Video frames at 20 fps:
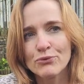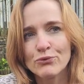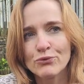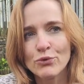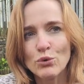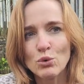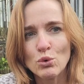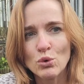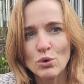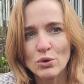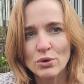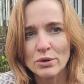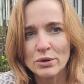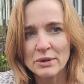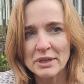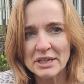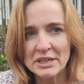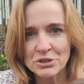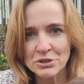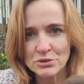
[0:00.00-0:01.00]
for
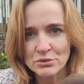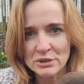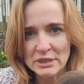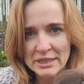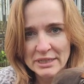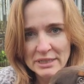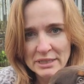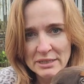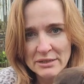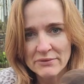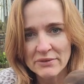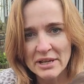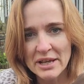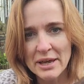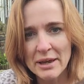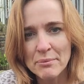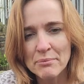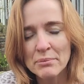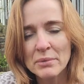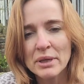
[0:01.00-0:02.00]
issues like
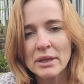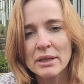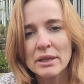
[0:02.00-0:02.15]
DVM